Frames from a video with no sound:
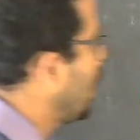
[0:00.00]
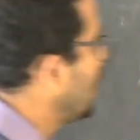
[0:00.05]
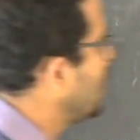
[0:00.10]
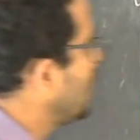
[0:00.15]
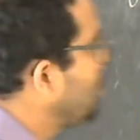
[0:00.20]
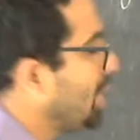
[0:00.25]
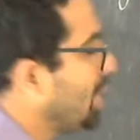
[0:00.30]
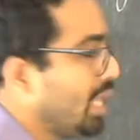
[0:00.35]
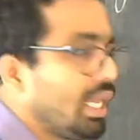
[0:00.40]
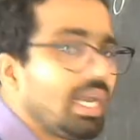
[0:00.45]
in the
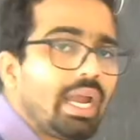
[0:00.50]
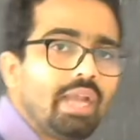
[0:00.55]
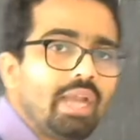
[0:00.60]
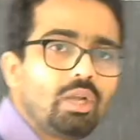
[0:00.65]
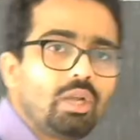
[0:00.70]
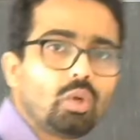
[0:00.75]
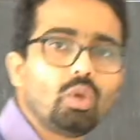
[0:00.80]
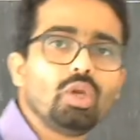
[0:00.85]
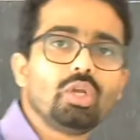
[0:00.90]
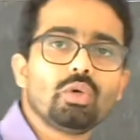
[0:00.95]
beginning I
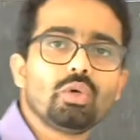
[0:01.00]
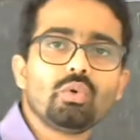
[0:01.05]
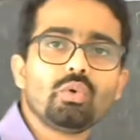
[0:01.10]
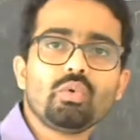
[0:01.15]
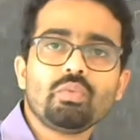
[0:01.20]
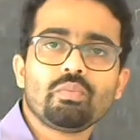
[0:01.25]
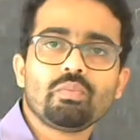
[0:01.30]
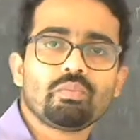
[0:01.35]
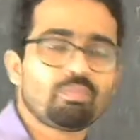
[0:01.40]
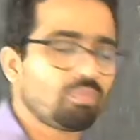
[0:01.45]
told
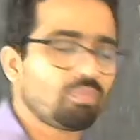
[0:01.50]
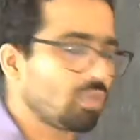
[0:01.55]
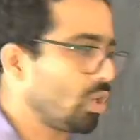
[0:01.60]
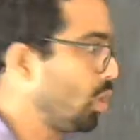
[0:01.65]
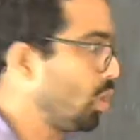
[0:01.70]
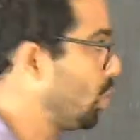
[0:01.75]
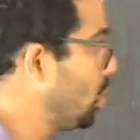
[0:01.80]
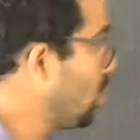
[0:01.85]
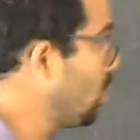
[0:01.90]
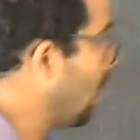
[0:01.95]
you,
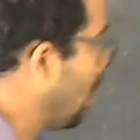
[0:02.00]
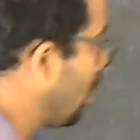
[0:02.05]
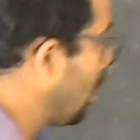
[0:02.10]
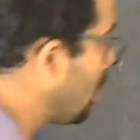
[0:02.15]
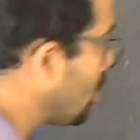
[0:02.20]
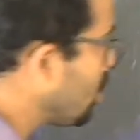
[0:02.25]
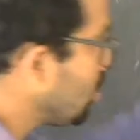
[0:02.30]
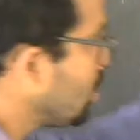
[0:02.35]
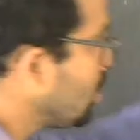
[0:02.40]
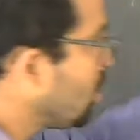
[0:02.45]
to
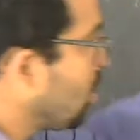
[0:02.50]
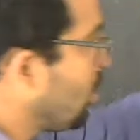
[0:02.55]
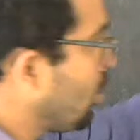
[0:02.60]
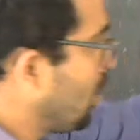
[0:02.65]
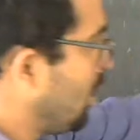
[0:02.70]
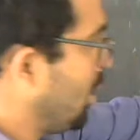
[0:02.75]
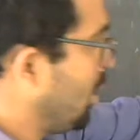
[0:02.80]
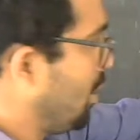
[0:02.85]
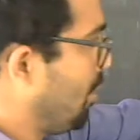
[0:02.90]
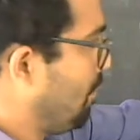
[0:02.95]
undergo the total
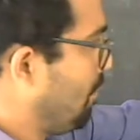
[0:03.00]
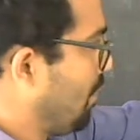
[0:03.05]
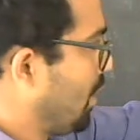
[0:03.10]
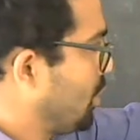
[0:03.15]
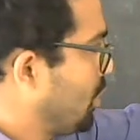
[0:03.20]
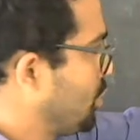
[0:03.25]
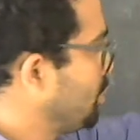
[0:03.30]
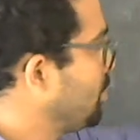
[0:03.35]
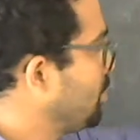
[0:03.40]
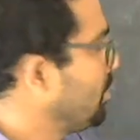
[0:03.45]
internal
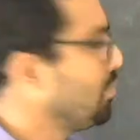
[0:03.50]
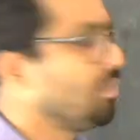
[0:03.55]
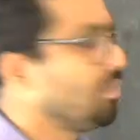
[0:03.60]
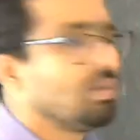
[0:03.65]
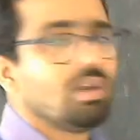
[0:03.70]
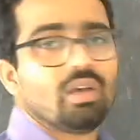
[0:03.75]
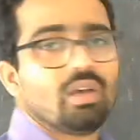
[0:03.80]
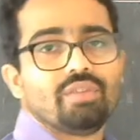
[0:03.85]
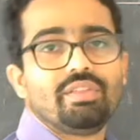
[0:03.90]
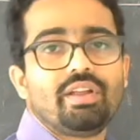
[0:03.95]

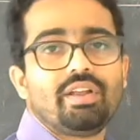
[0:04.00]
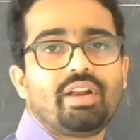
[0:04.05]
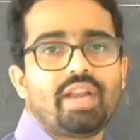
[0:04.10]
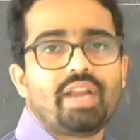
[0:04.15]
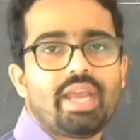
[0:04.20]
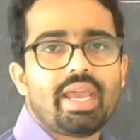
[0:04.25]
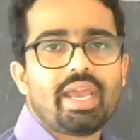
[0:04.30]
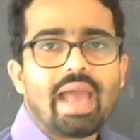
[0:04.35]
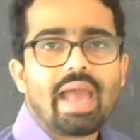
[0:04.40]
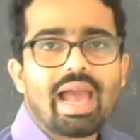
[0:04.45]
reflection, the
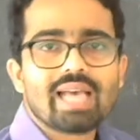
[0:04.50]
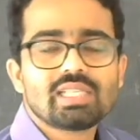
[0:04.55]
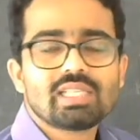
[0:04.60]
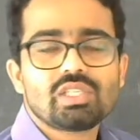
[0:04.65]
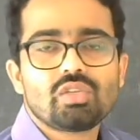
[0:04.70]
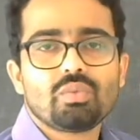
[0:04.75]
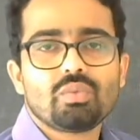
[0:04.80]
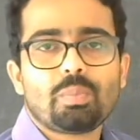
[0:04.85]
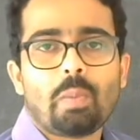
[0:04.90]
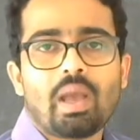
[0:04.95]
ray has
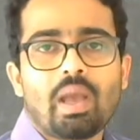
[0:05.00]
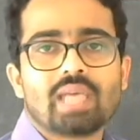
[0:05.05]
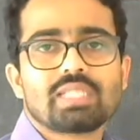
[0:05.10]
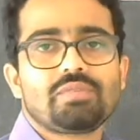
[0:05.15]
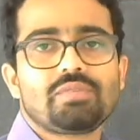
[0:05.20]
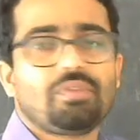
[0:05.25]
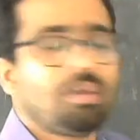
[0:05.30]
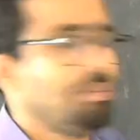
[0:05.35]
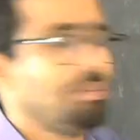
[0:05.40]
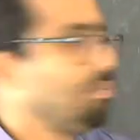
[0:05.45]
to
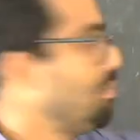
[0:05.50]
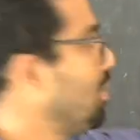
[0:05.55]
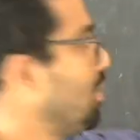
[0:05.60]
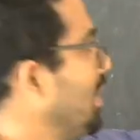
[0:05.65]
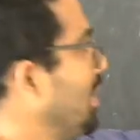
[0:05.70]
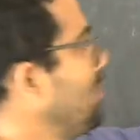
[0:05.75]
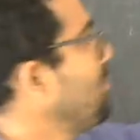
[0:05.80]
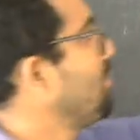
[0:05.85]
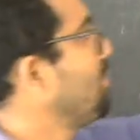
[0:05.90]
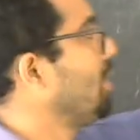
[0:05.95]
pass from
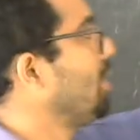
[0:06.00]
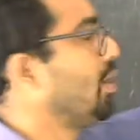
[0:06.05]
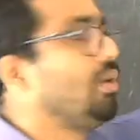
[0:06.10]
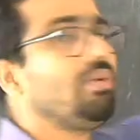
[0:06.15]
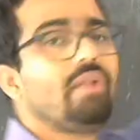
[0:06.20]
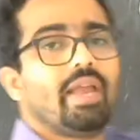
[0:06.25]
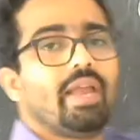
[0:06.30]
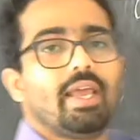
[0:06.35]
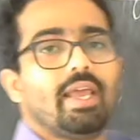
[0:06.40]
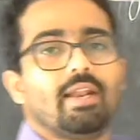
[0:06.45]
dense side
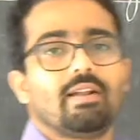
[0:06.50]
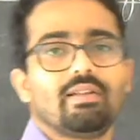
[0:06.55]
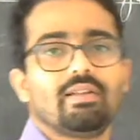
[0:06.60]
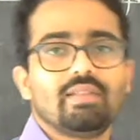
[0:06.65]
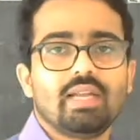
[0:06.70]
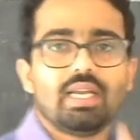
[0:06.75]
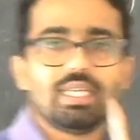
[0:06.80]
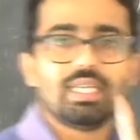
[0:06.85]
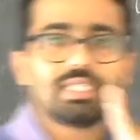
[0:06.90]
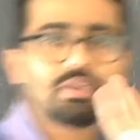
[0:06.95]
to ray.
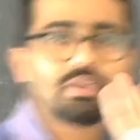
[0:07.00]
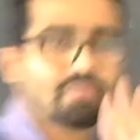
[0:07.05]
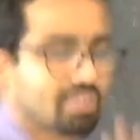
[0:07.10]
That is the